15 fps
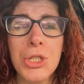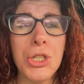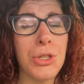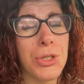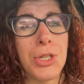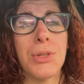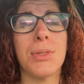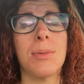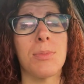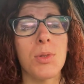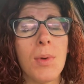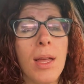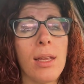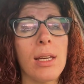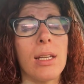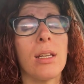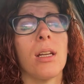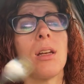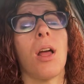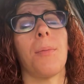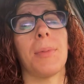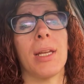due to some swelling and
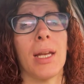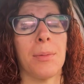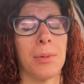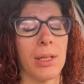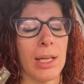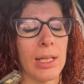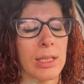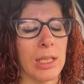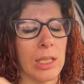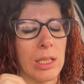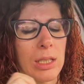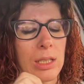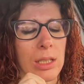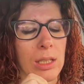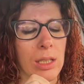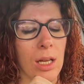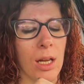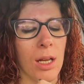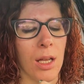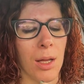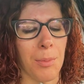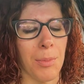not being able to get the
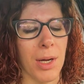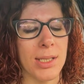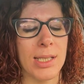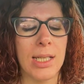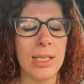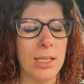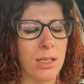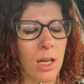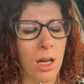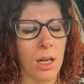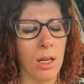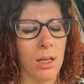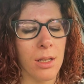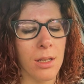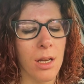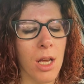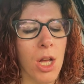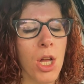prosthesis on.